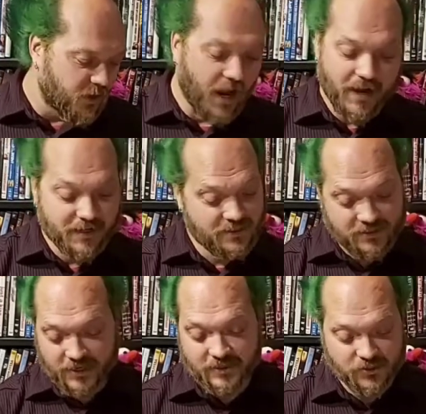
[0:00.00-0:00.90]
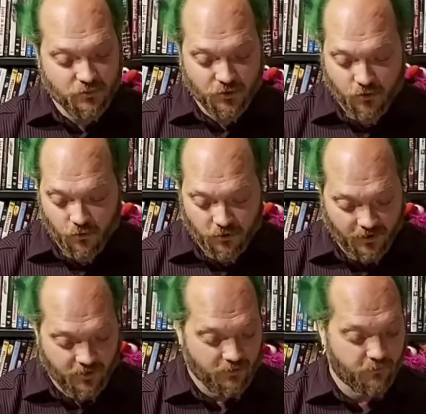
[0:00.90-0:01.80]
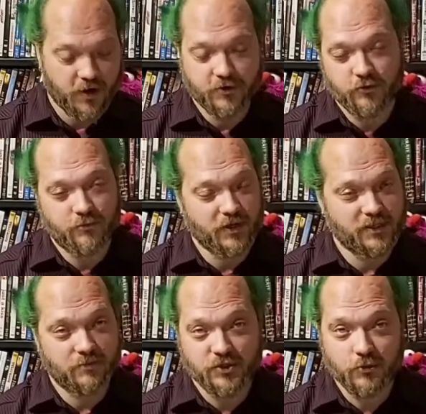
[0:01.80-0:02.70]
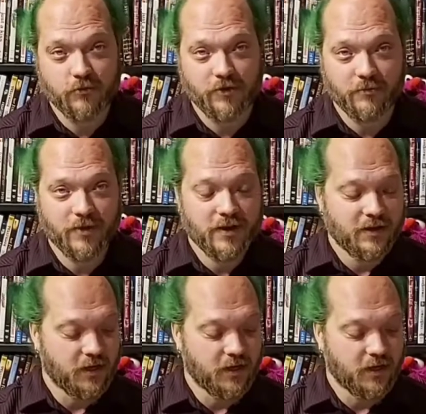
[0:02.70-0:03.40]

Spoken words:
But yeah, it's super cool. I've got a friend who picked up 2 of them